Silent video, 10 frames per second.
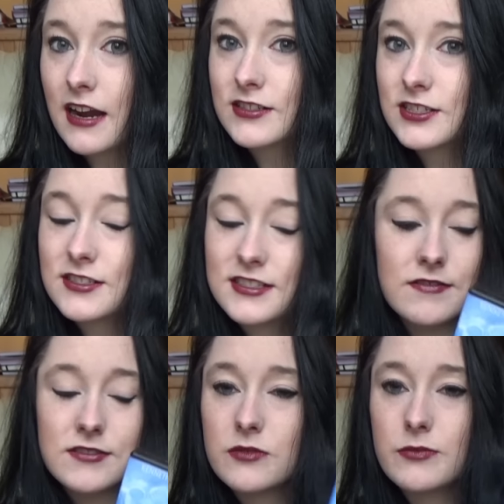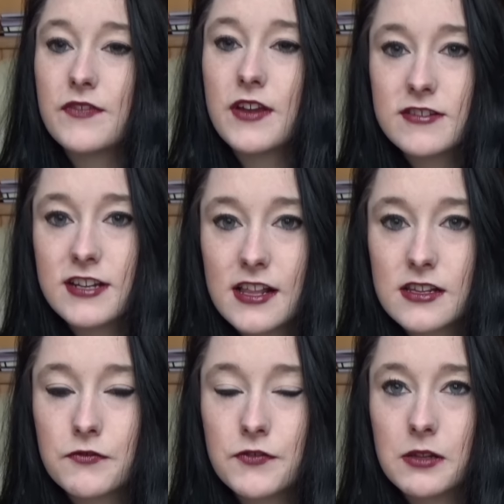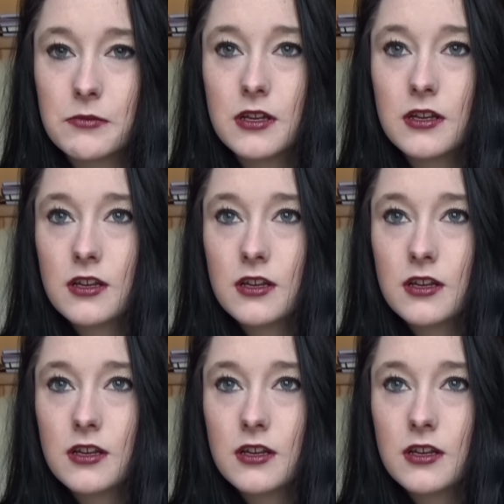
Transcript: character, definitely not my favourite Helena film,